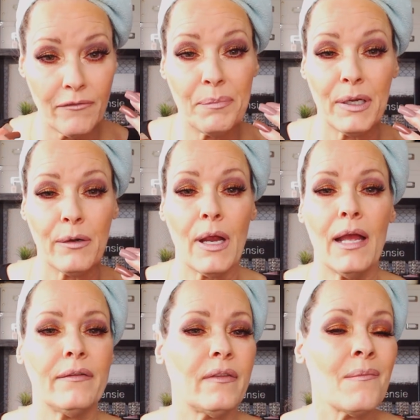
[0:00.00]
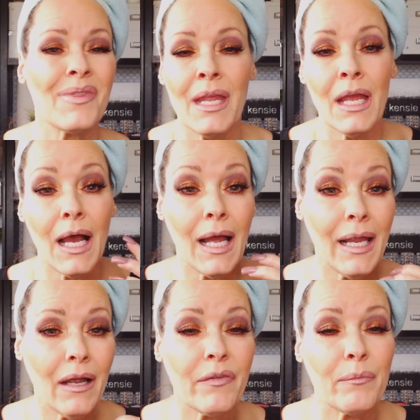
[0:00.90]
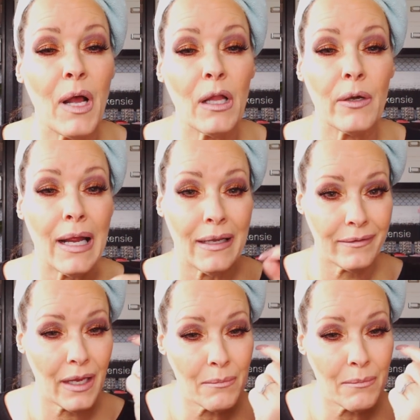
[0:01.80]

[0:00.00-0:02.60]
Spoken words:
have bigger eyes. I have smaller eyes